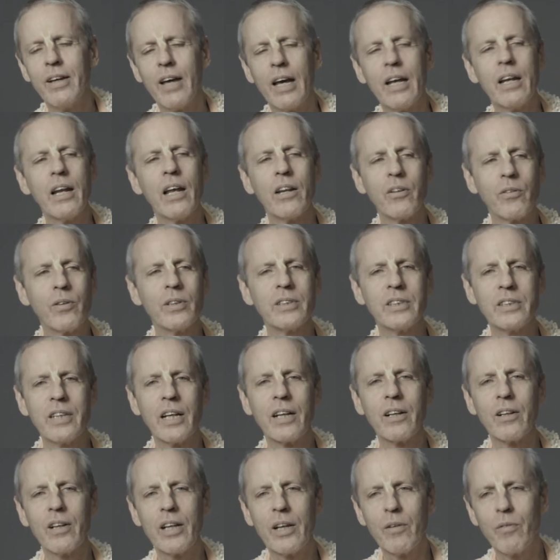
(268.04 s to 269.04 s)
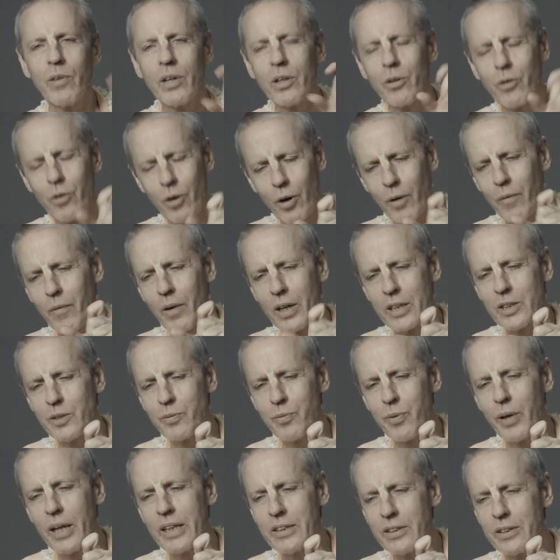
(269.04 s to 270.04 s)
And interestingly, when Guru Maharaj
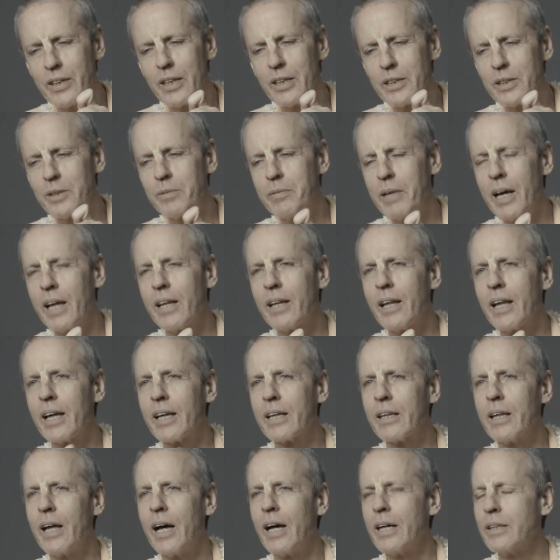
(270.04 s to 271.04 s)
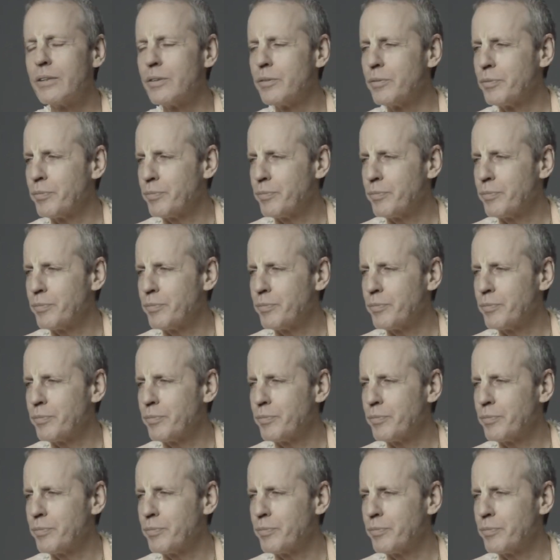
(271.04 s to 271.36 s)
preached to this man like that,